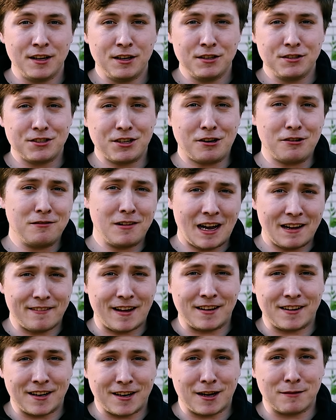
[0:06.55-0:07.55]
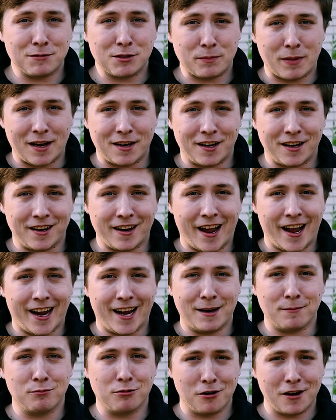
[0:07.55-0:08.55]
So I've ended up spending
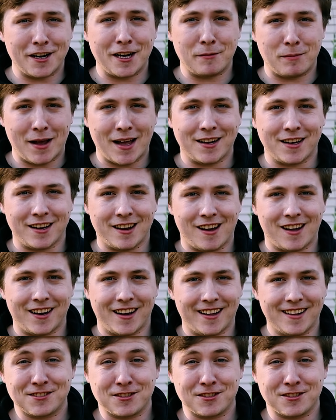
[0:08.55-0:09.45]
a pretty penny on it.